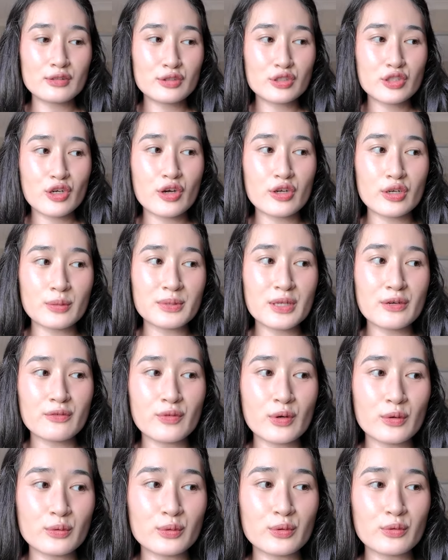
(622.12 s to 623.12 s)
turn up their
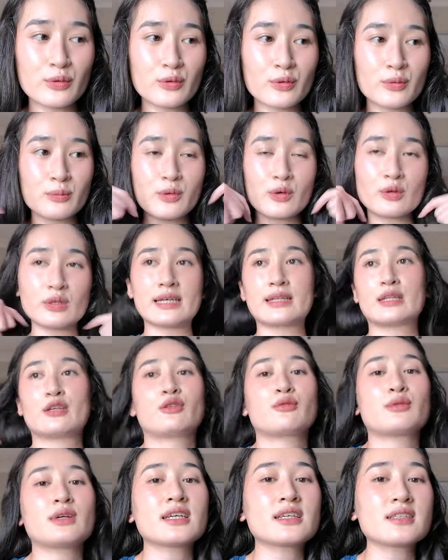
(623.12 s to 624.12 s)
volume, or like they're
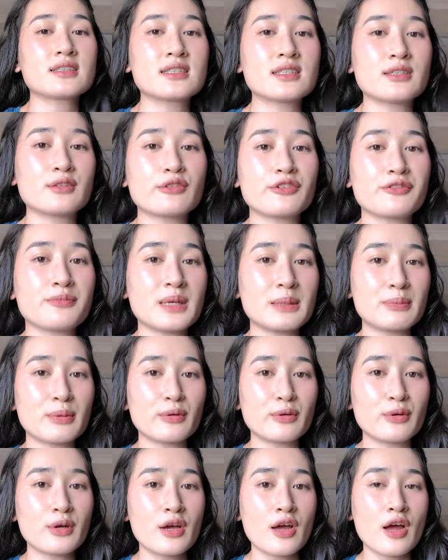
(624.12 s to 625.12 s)
not really considerate of
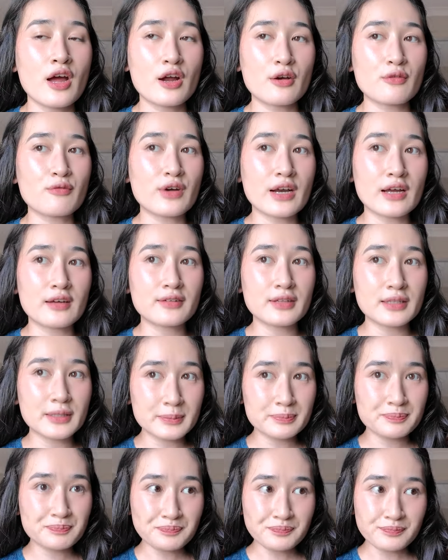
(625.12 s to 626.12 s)
people around
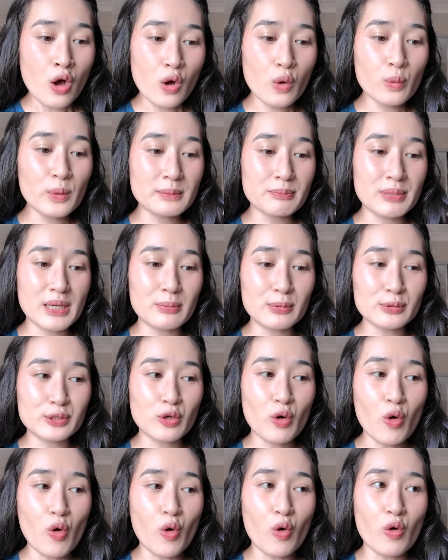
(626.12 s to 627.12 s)
them, or when people
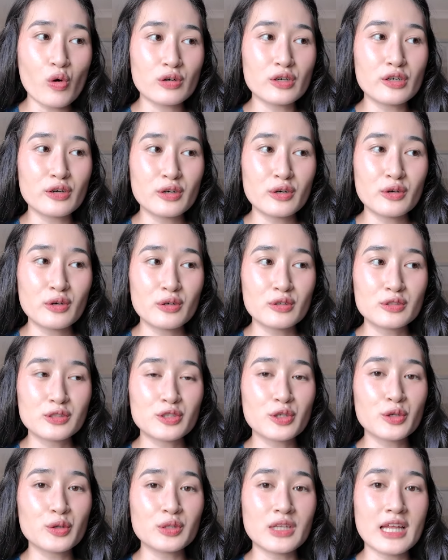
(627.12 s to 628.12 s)
talk
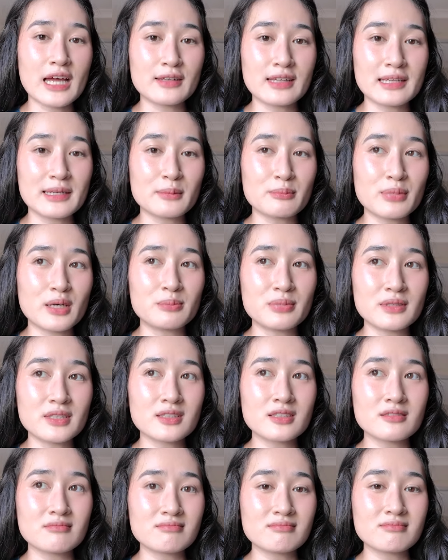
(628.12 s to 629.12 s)
too loudly in
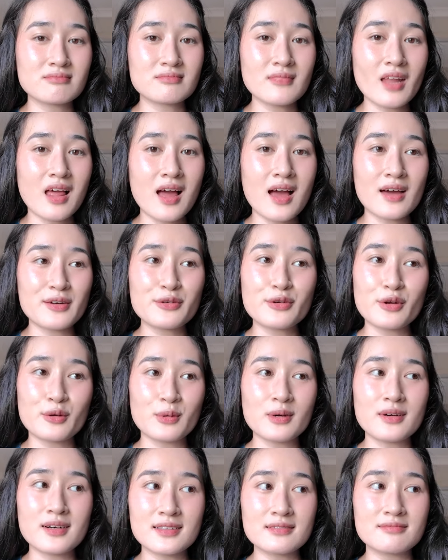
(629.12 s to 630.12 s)
public. I don't know
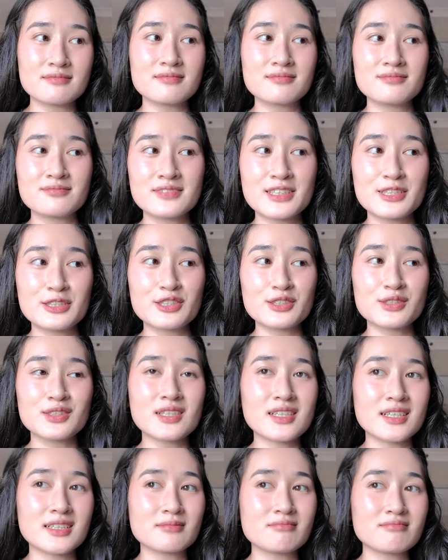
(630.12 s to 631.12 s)
why. It's just
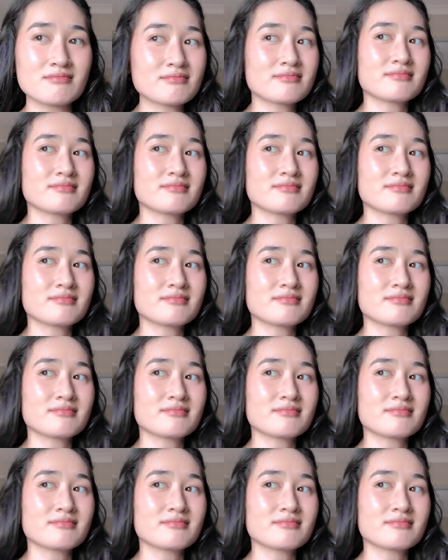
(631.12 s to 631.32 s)
like,